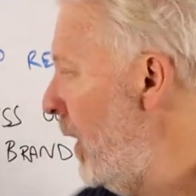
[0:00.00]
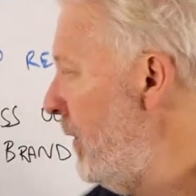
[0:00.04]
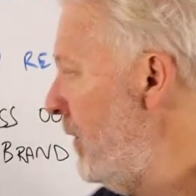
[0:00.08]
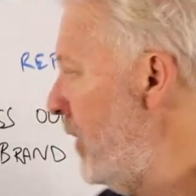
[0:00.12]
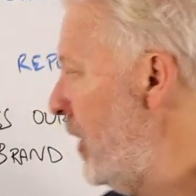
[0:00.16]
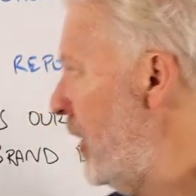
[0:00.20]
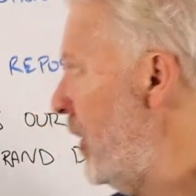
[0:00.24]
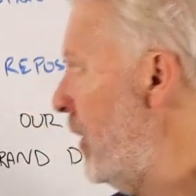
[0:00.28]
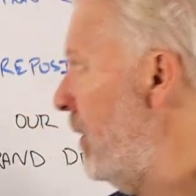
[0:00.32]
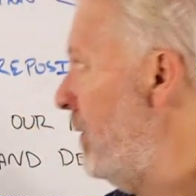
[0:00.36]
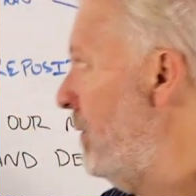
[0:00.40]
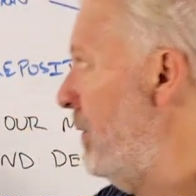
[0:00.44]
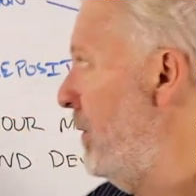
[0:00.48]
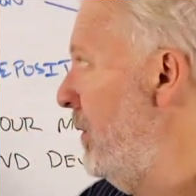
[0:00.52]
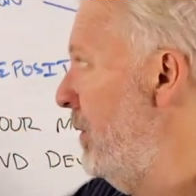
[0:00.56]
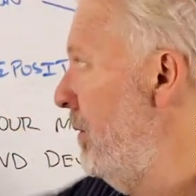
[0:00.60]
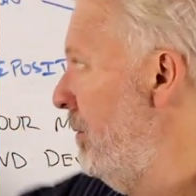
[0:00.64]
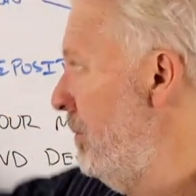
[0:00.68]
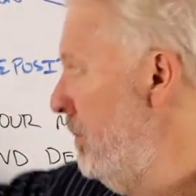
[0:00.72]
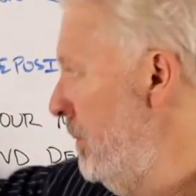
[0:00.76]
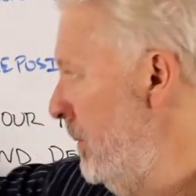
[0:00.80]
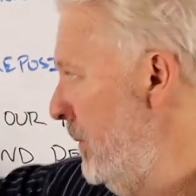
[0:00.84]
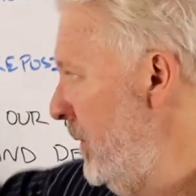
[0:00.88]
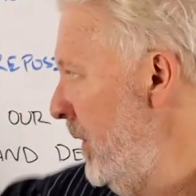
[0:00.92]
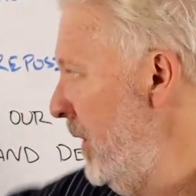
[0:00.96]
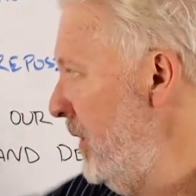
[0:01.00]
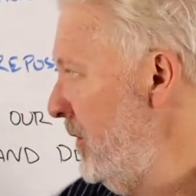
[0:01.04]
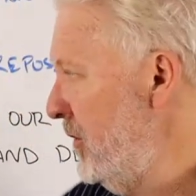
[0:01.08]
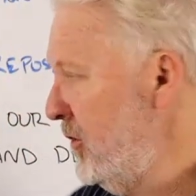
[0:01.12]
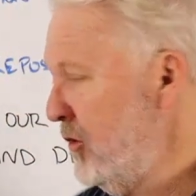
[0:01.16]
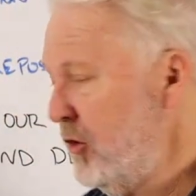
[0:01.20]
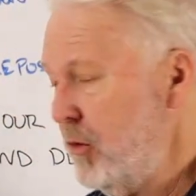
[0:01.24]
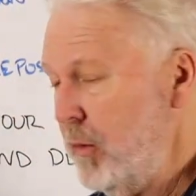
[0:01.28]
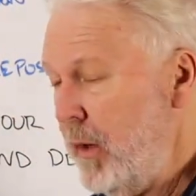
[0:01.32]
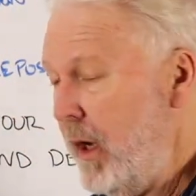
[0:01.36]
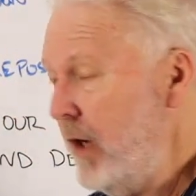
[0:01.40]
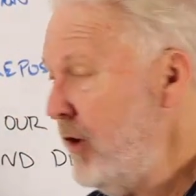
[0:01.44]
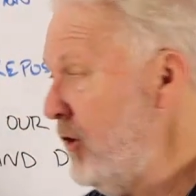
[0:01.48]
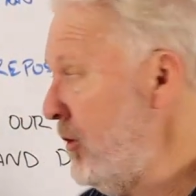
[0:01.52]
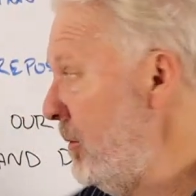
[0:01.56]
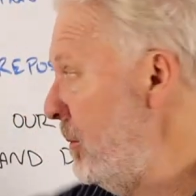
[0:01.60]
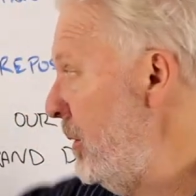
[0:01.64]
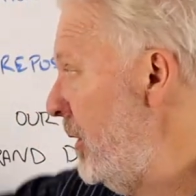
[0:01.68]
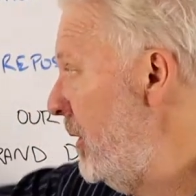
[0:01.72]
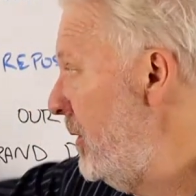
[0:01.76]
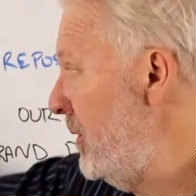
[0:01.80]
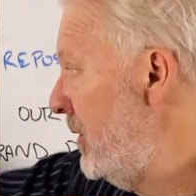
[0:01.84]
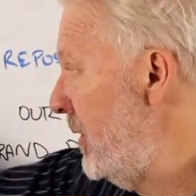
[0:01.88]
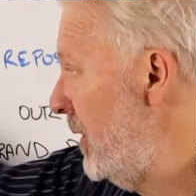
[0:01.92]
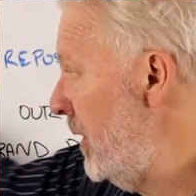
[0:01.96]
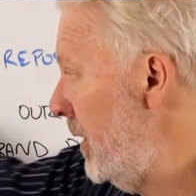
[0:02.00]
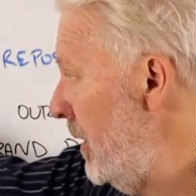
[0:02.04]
I've only got these two attributes